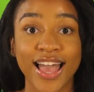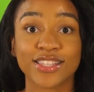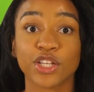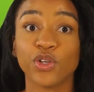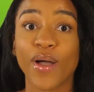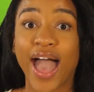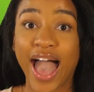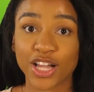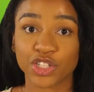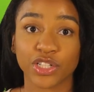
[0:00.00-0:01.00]
until you
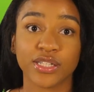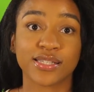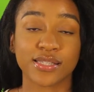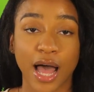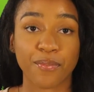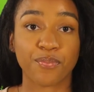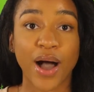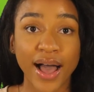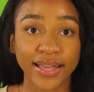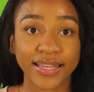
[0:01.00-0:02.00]
actually stop
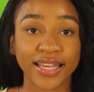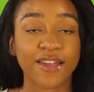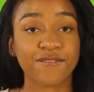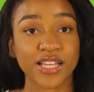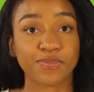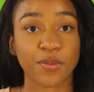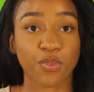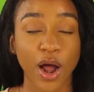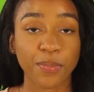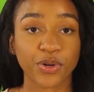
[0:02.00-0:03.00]
buying investment
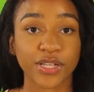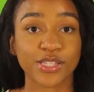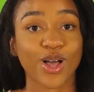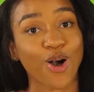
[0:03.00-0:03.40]
properties